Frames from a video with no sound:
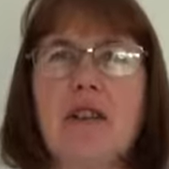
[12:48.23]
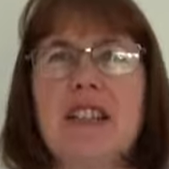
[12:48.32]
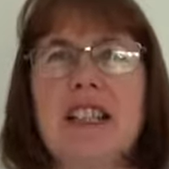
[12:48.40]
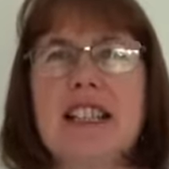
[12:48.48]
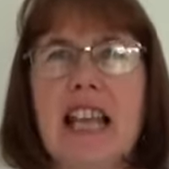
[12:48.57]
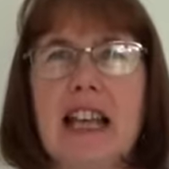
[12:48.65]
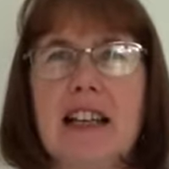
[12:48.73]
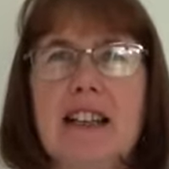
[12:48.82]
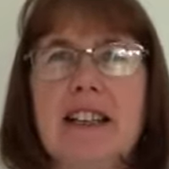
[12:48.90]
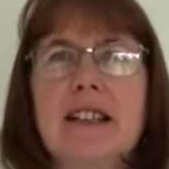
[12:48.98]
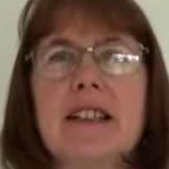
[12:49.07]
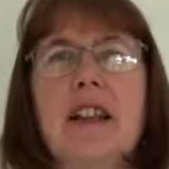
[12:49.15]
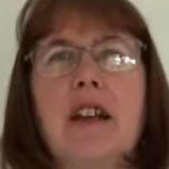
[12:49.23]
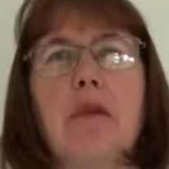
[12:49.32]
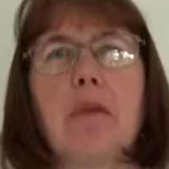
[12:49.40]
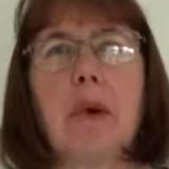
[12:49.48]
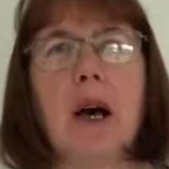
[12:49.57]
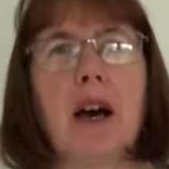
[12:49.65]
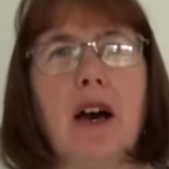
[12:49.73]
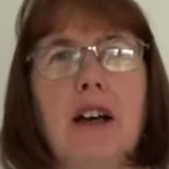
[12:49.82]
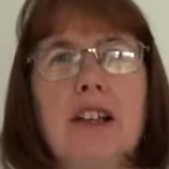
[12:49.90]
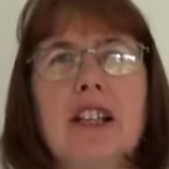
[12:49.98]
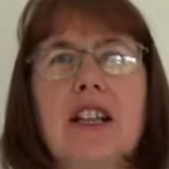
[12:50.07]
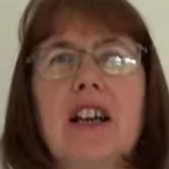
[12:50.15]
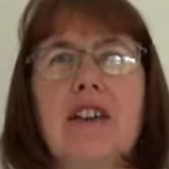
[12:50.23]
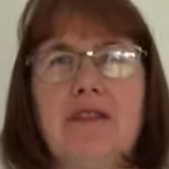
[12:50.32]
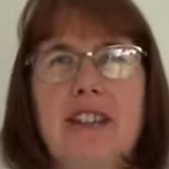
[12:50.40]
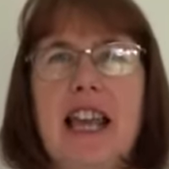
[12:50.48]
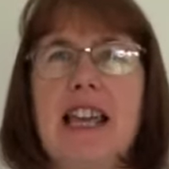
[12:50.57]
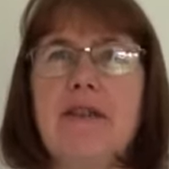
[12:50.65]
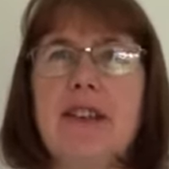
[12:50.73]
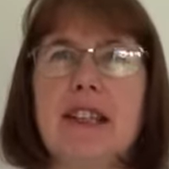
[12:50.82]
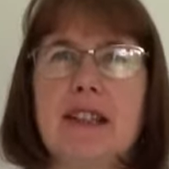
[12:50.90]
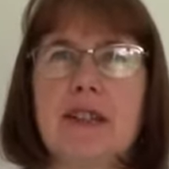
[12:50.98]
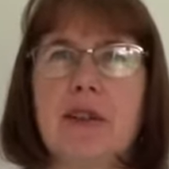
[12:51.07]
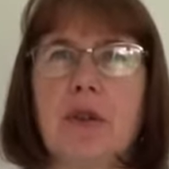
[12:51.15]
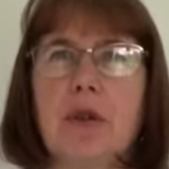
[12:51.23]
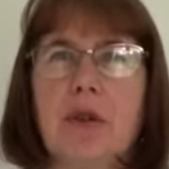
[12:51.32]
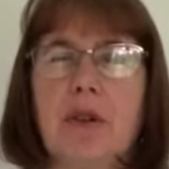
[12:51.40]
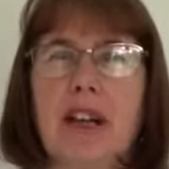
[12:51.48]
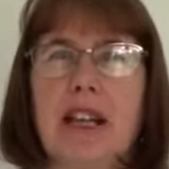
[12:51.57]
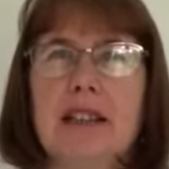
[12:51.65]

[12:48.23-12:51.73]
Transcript: to tell us part of David's story.